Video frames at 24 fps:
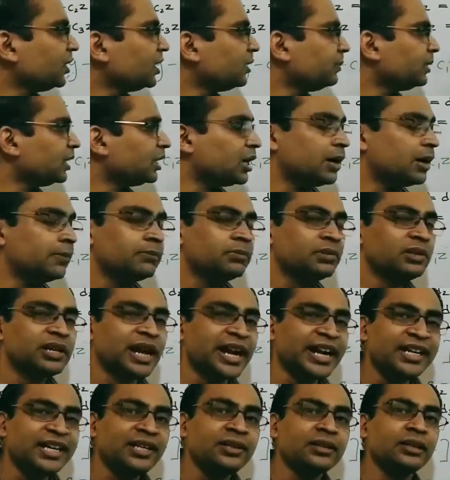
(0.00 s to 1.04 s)
will become
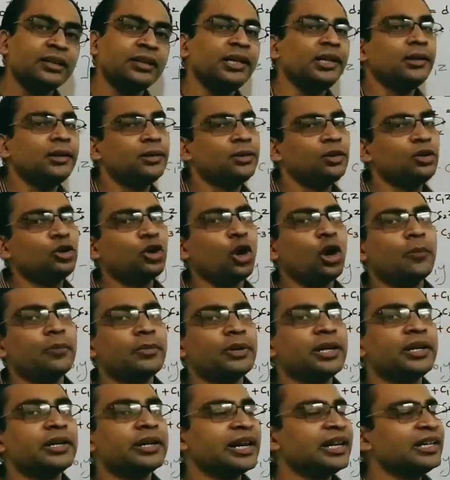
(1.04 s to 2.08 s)
diagonally
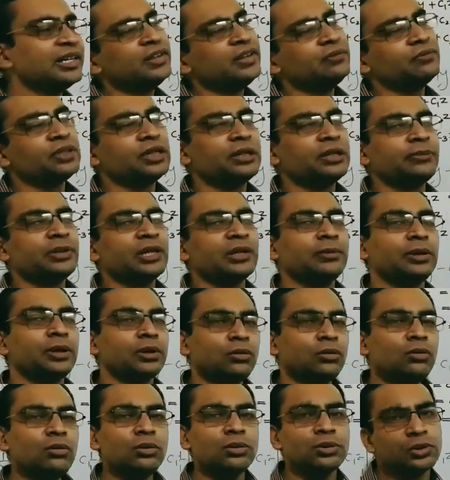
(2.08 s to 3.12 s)
dominant, and then we'll be able
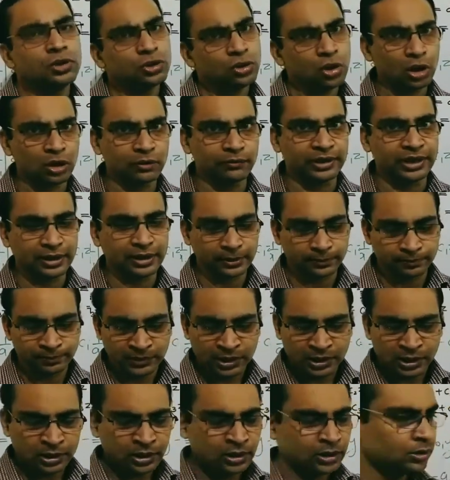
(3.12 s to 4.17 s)
to solve it.
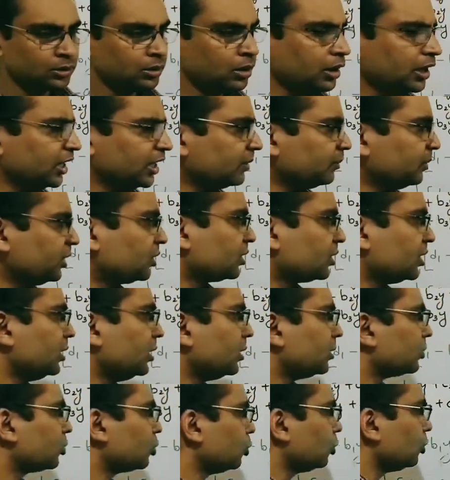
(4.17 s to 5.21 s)
Now let me
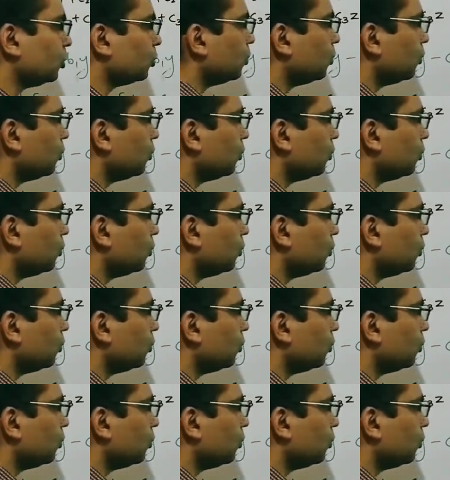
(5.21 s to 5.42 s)
show you